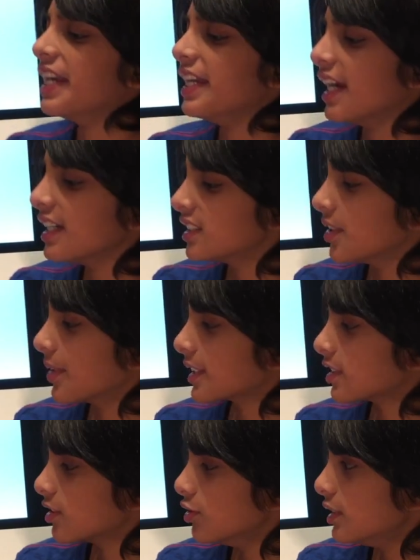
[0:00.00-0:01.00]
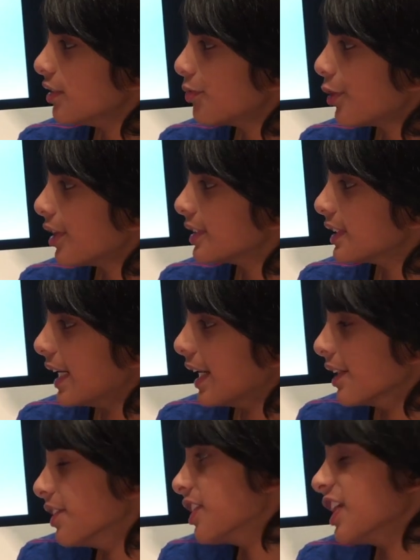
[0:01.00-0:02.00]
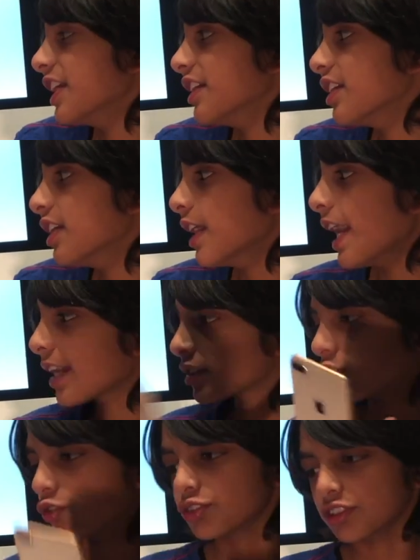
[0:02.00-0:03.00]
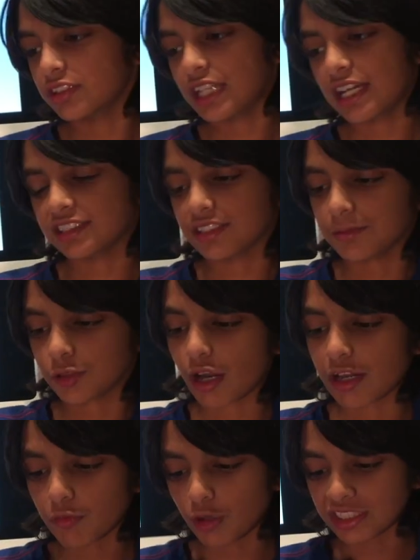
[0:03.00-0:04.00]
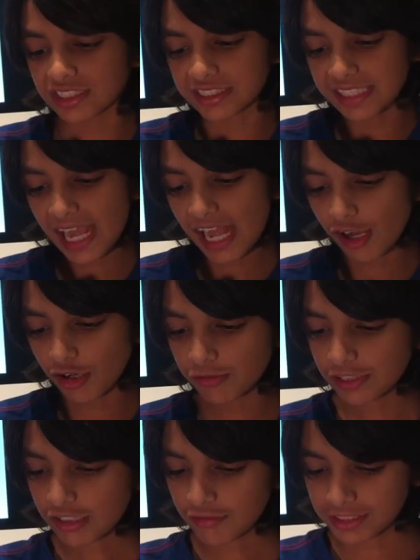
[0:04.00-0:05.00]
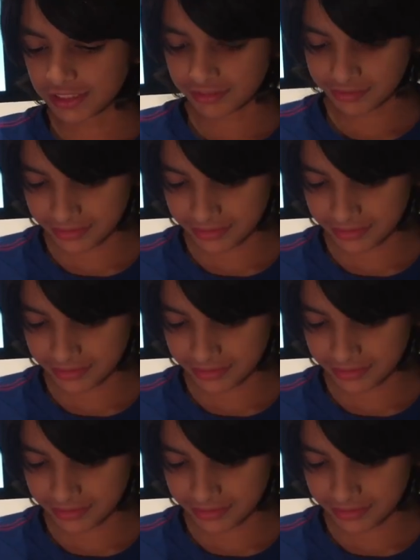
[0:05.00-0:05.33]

8 has some exclusive ones, and the X also has some good ones. Now let's